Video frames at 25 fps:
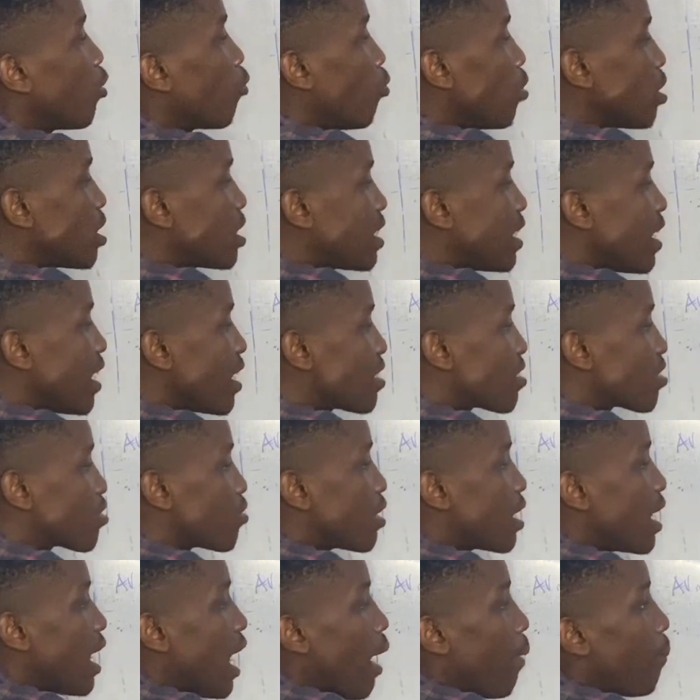which gets
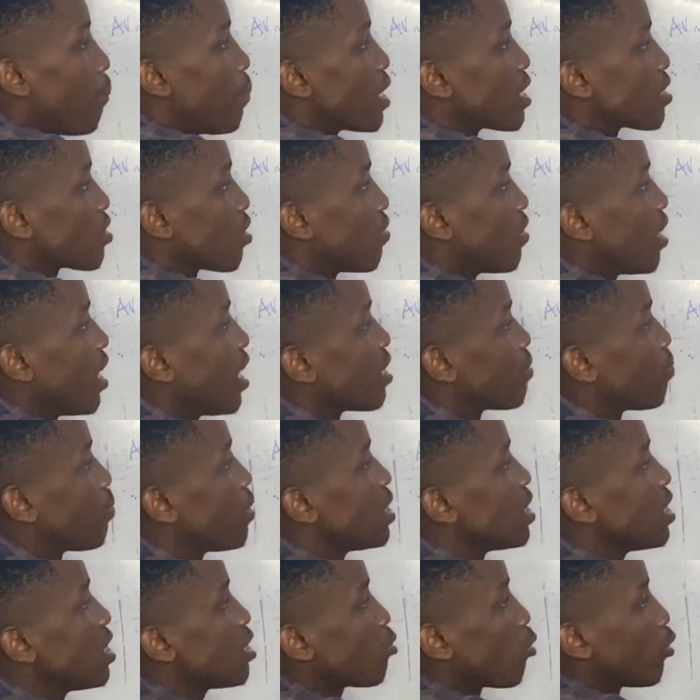to the apex of the heart.
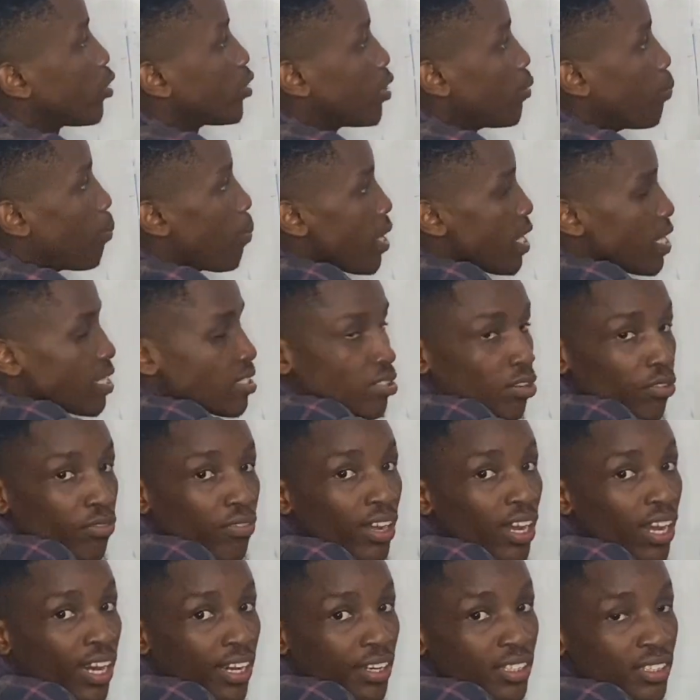Please, this was the base of
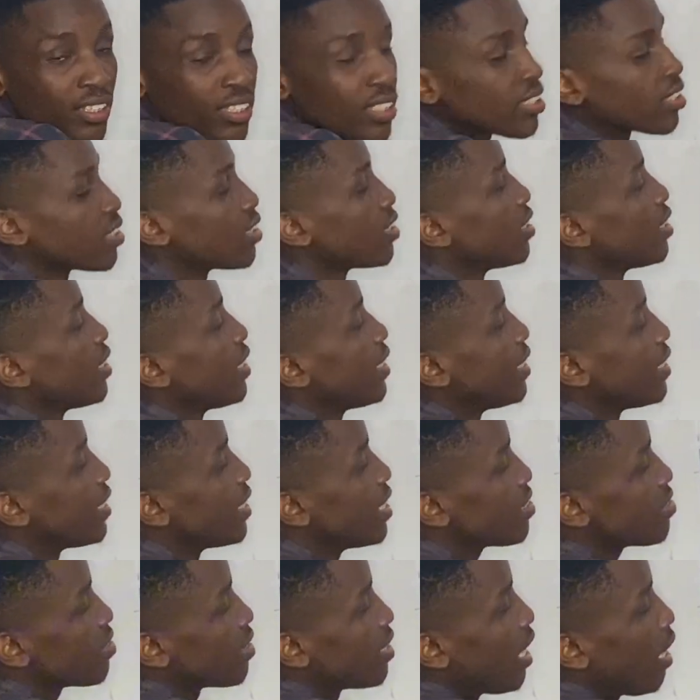the heart. It
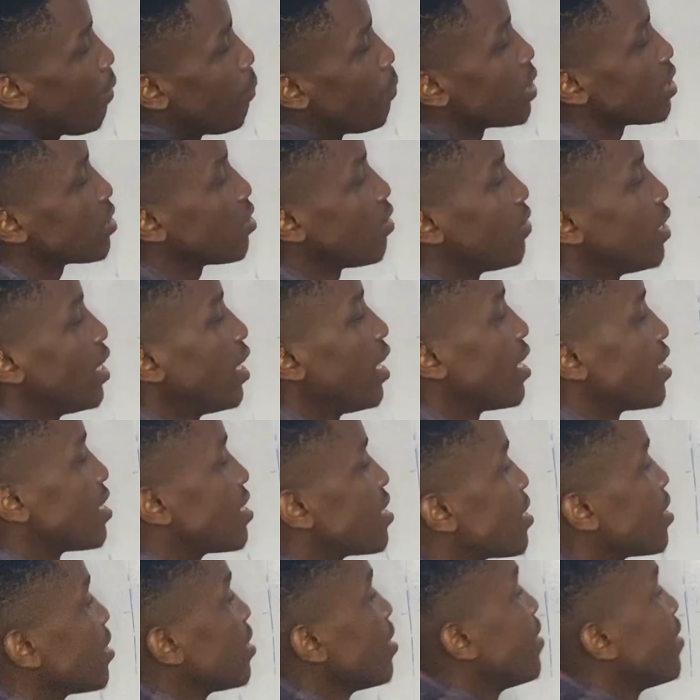gets to the apex of the heart,